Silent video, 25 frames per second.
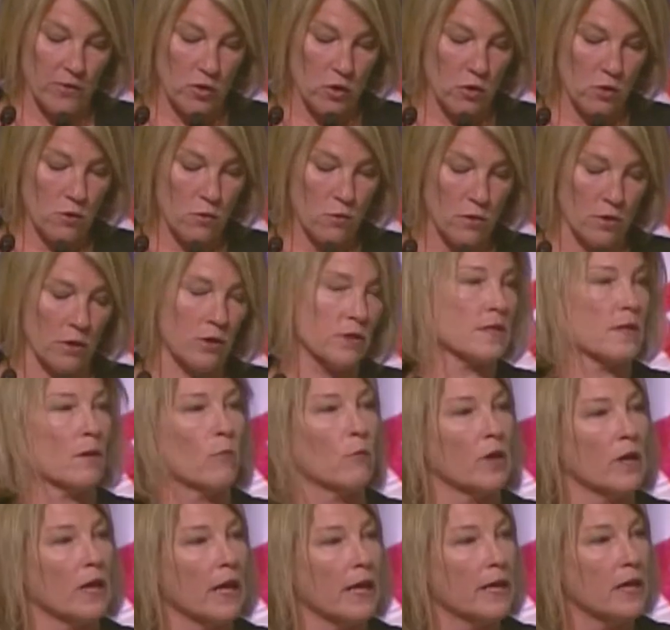if you or
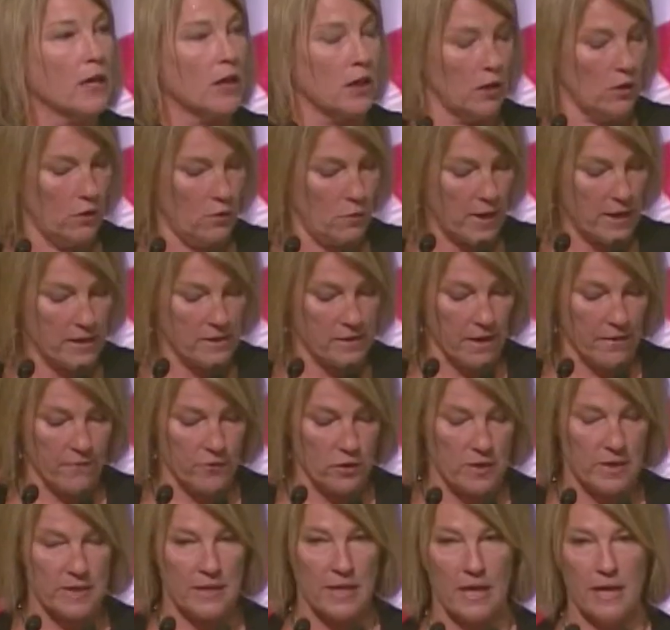someone like you has
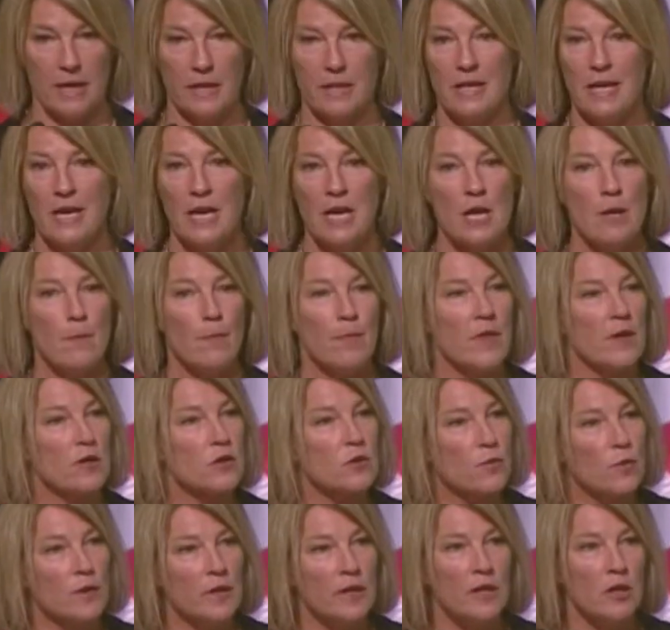ever said,
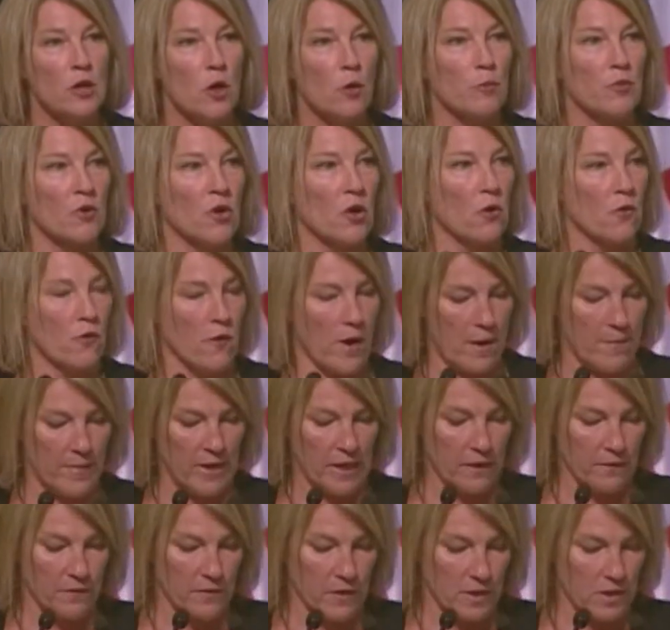there's really no
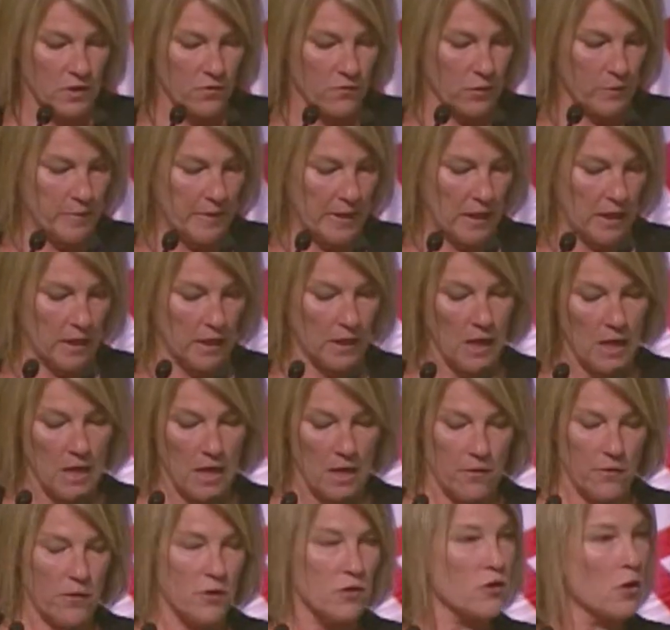programming at this for me,
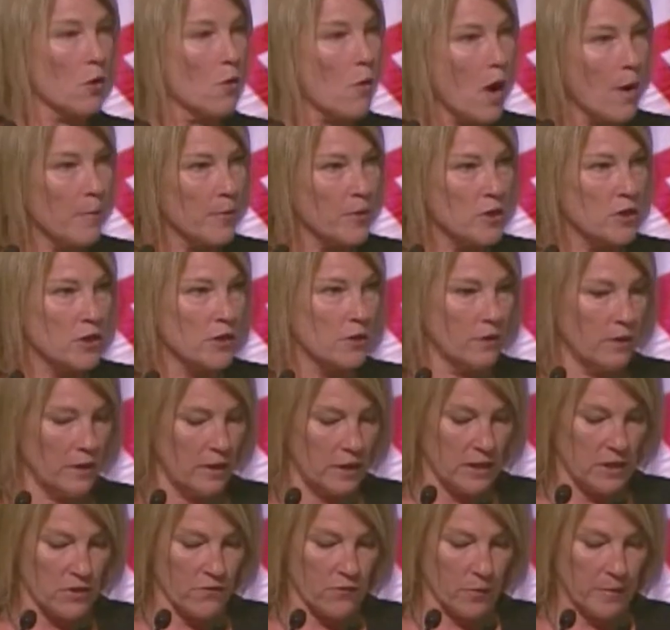there's no
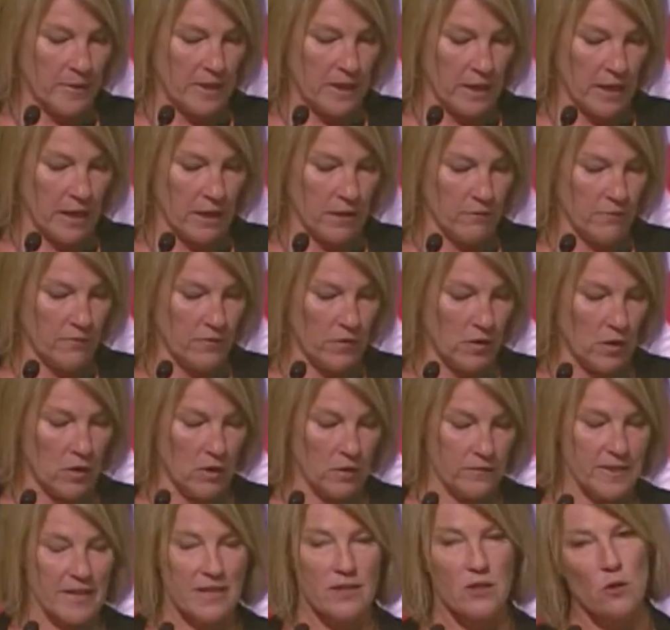opportunities for me to get
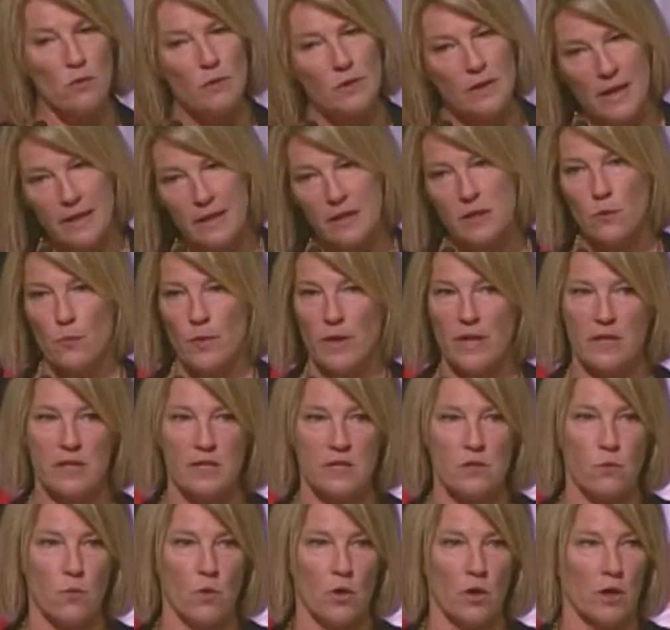involved, I don't like the way
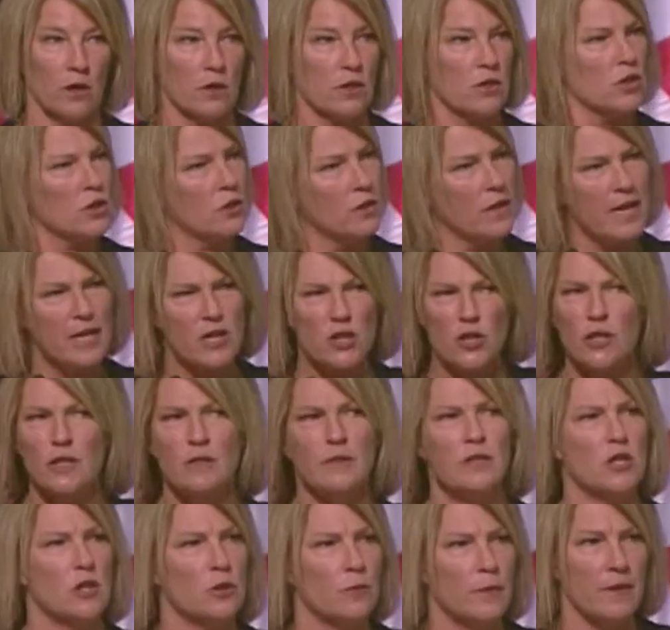this works, they
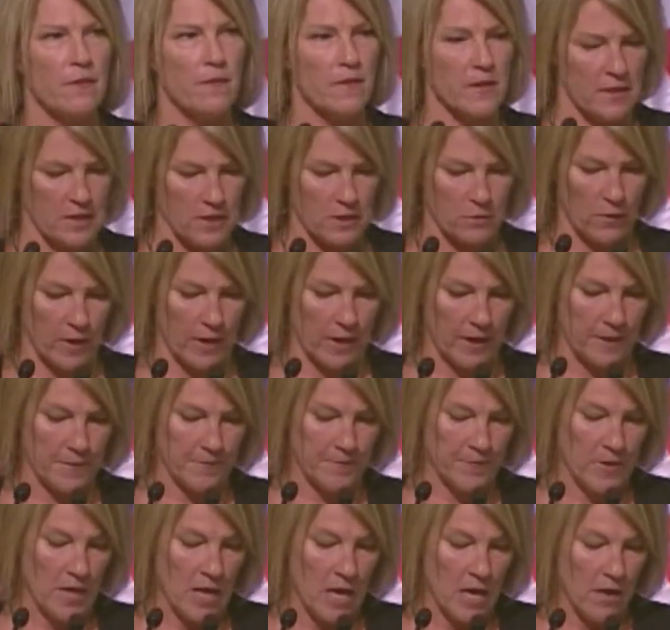should do it this way,
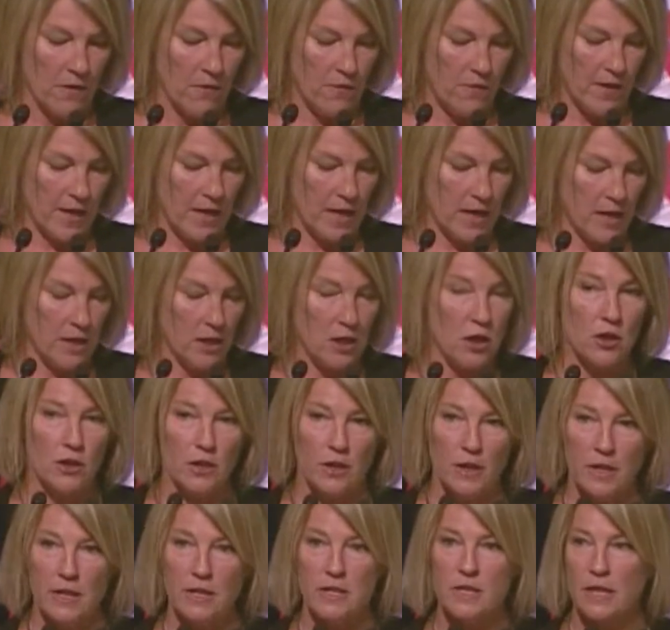then
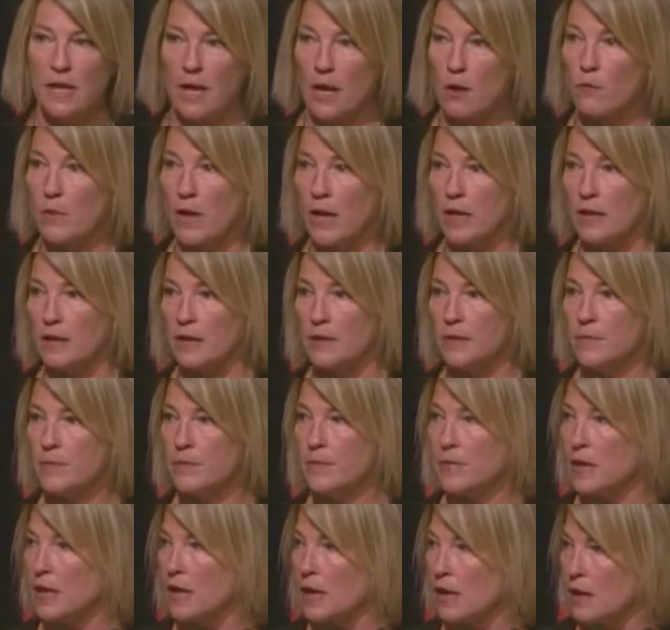you need to get ready
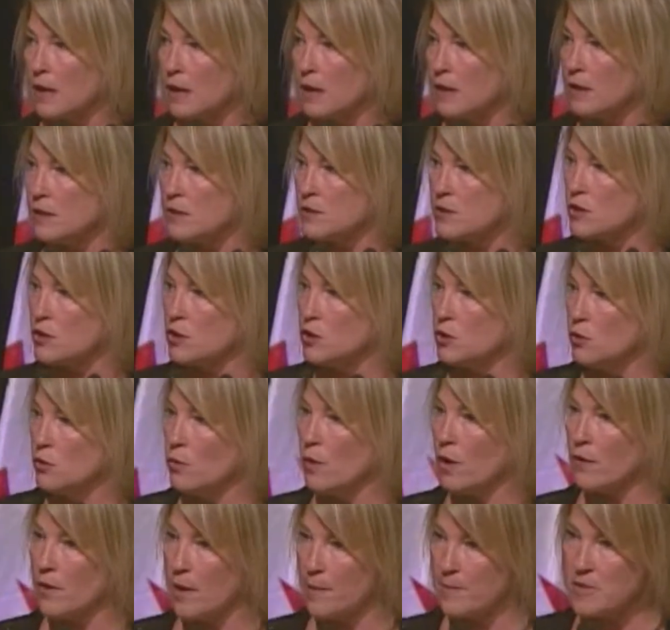because
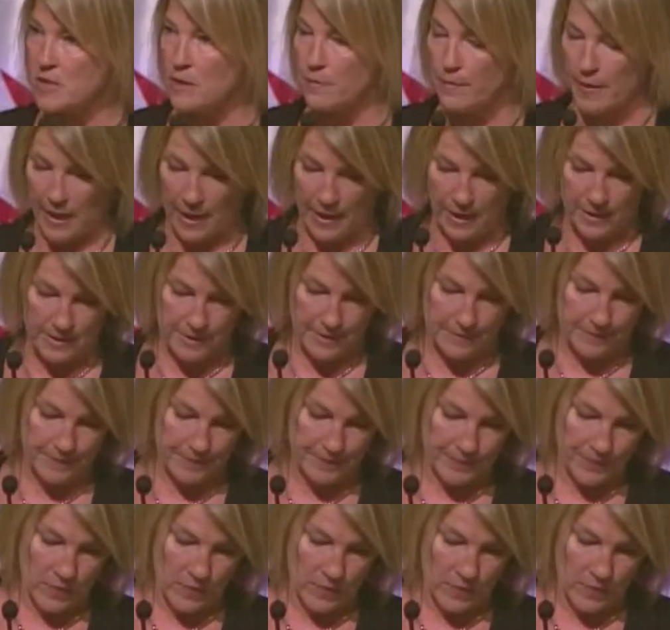you are up to bat.